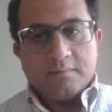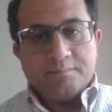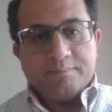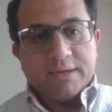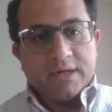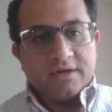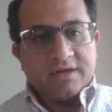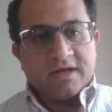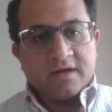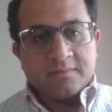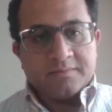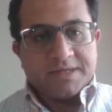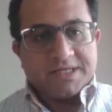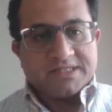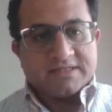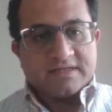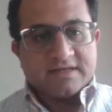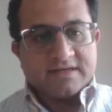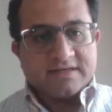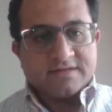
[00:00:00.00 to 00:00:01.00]
building a
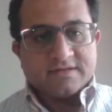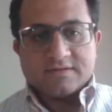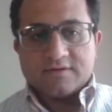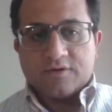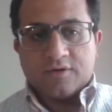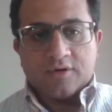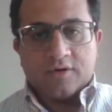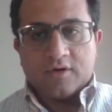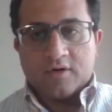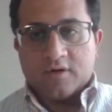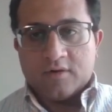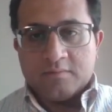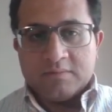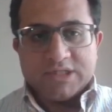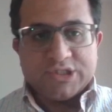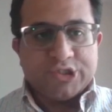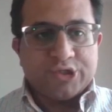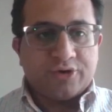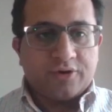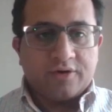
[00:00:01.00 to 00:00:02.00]
business, or
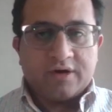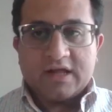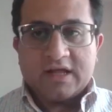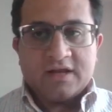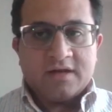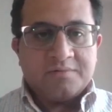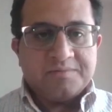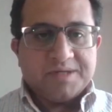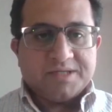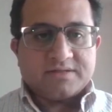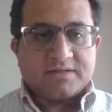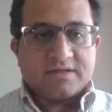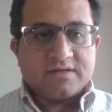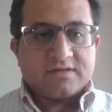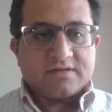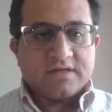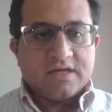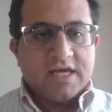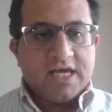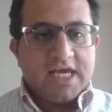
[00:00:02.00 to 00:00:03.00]
matured in a business,
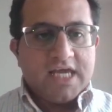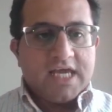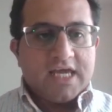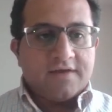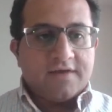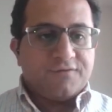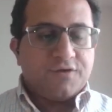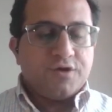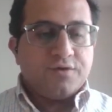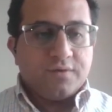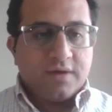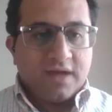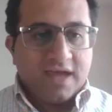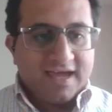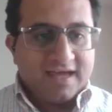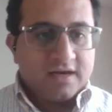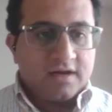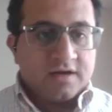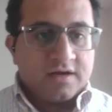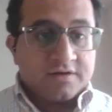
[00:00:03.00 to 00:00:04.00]
if you
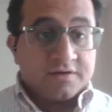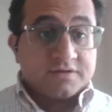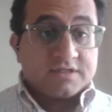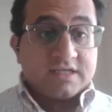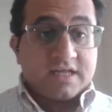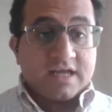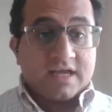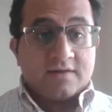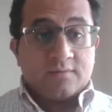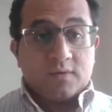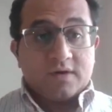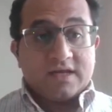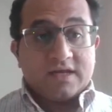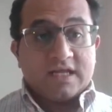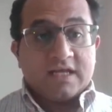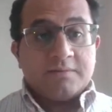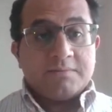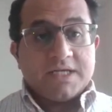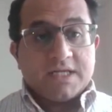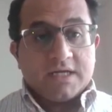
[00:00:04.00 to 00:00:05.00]
can't understand what
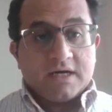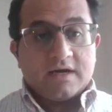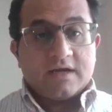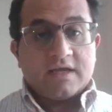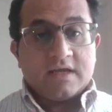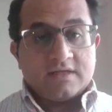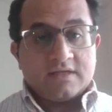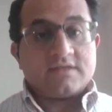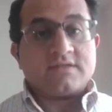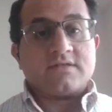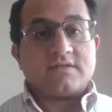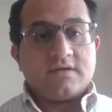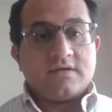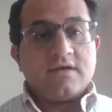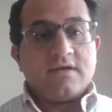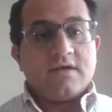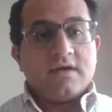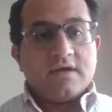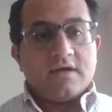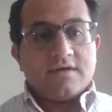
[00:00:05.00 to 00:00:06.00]
EBITDA is,
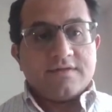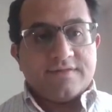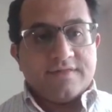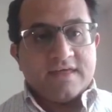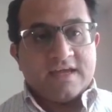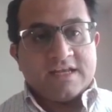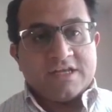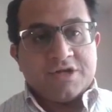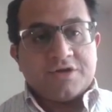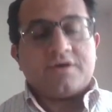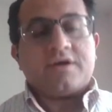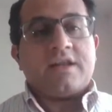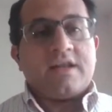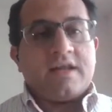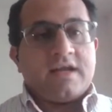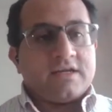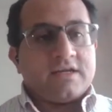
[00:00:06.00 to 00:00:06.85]
then you're going to